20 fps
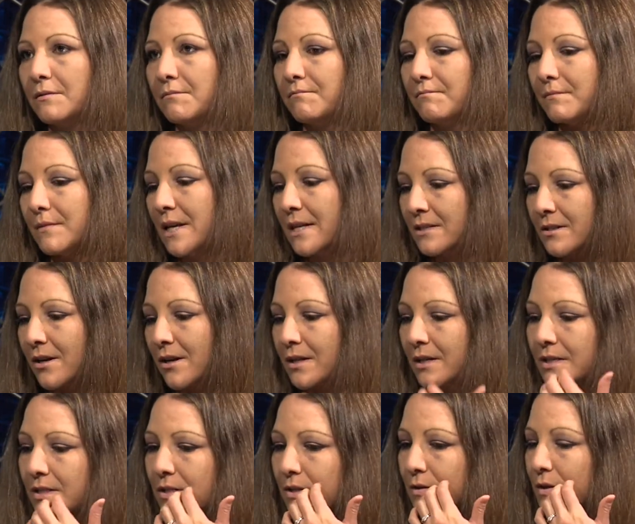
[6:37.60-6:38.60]
as long
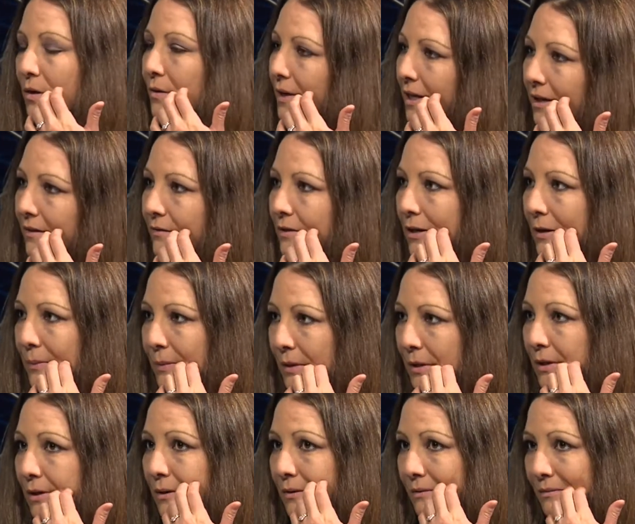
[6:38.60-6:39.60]
as you don't give up,
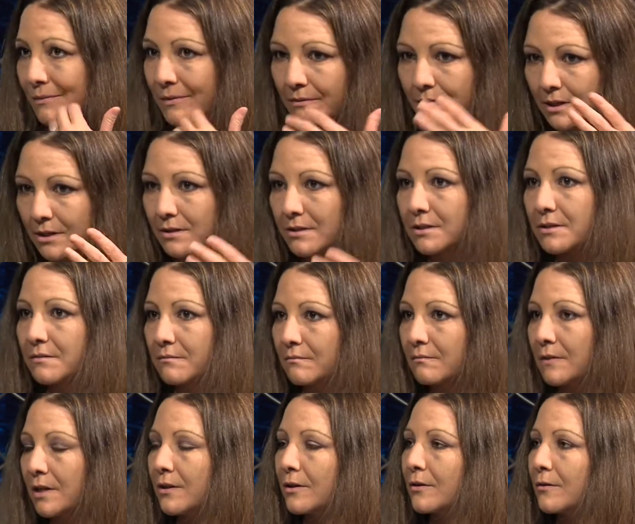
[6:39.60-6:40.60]
you know, there's
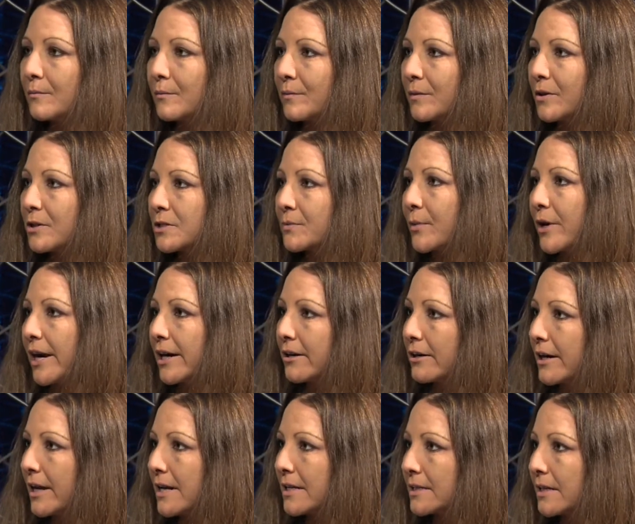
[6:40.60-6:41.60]
brighter
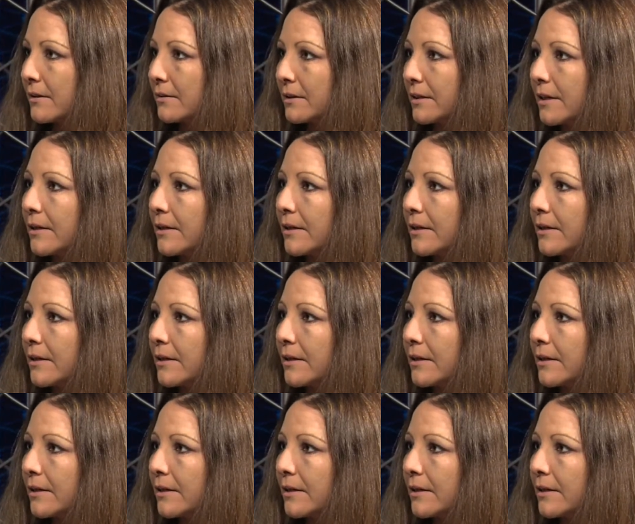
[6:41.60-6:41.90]
days out there.